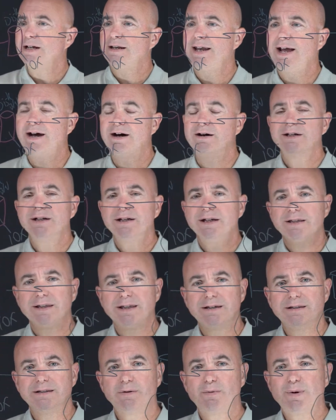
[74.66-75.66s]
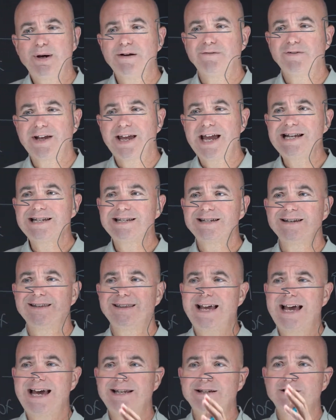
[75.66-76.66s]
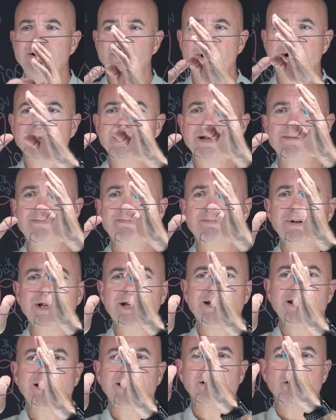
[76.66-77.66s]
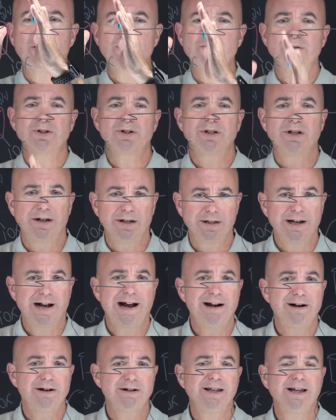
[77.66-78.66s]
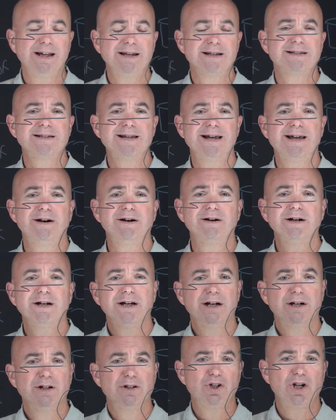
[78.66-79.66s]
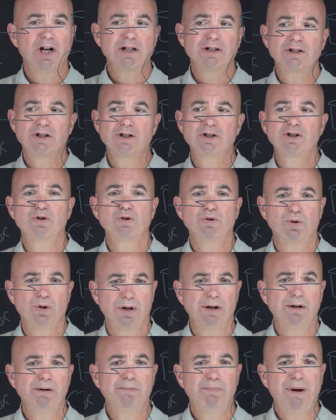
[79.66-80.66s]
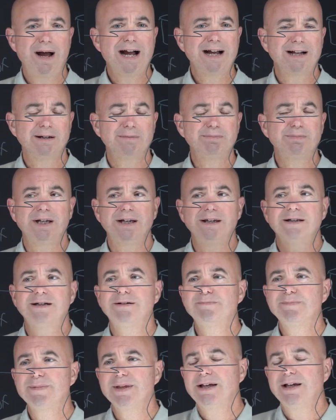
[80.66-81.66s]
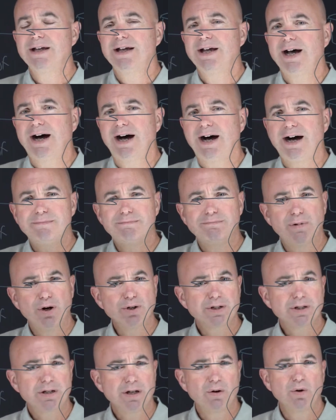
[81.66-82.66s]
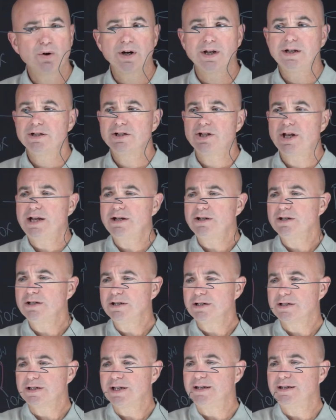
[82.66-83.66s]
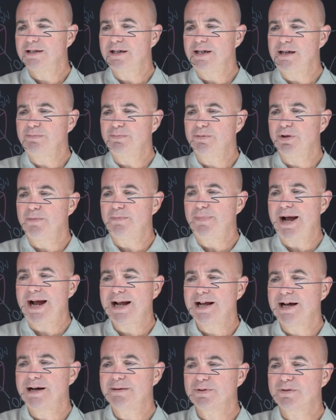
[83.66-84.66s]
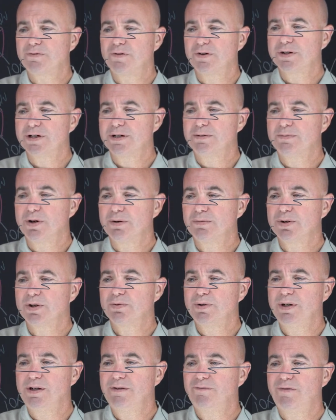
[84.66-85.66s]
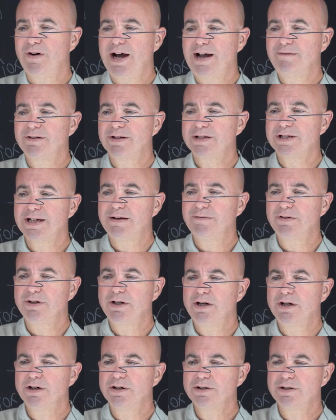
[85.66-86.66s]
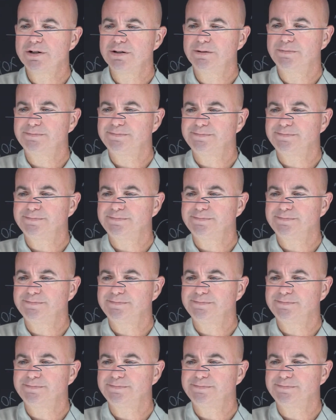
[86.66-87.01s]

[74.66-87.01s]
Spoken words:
Now, the ramification of that is you end up needing almost an entire data center just to store backup data. Most organizations tend to keep their backups for somewhere between 5 to 7 years,